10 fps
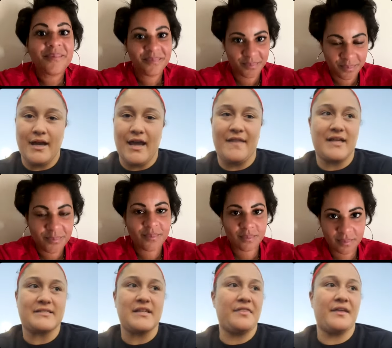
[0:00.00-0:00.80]
Speaker 1: And that's
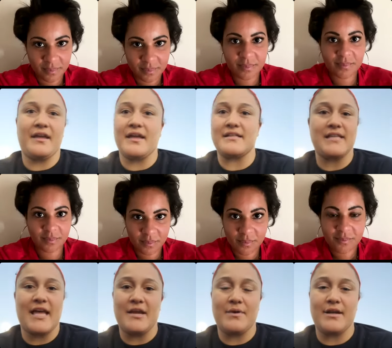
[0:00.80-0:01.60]
nothing against
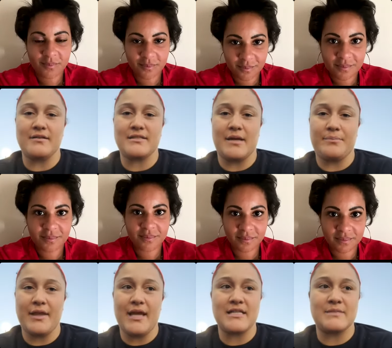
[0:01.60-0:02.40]
anyone else that
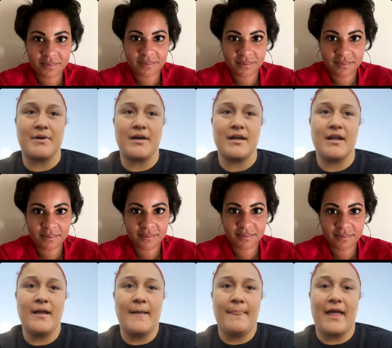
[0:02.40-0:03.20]
plays, but
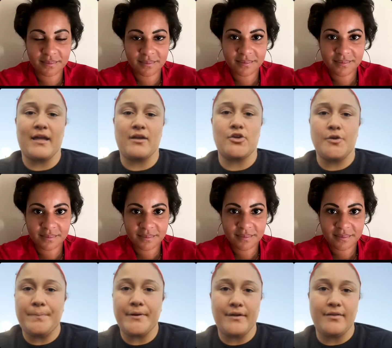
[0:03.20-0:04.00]
like you
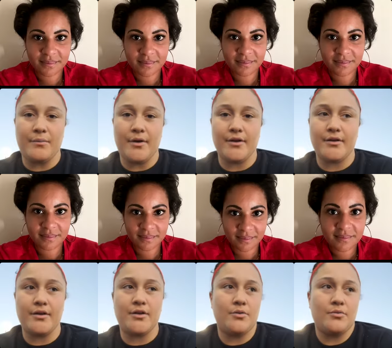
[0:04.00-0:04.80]
put in the work,
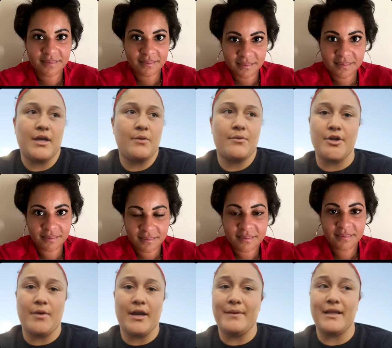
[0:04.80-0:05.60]
you get where you
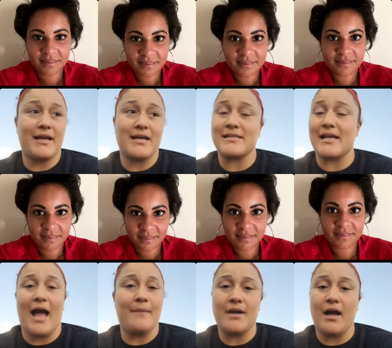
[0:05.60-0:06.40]
want to be. Like I said,
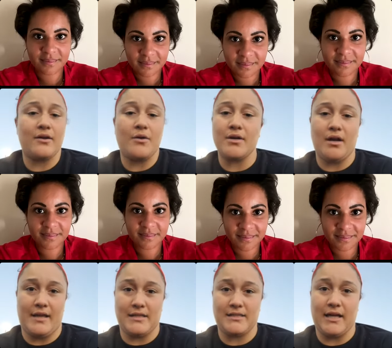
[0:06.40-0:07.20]
I'm not going on
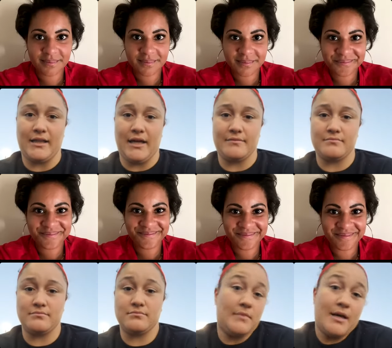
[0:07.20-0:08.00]
that sideline.
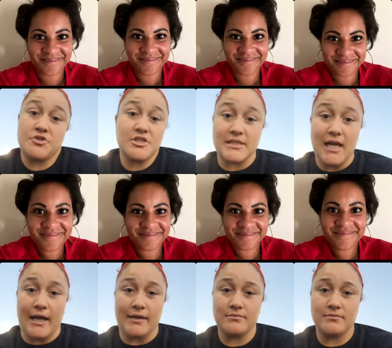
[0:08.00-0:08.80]
I'm just not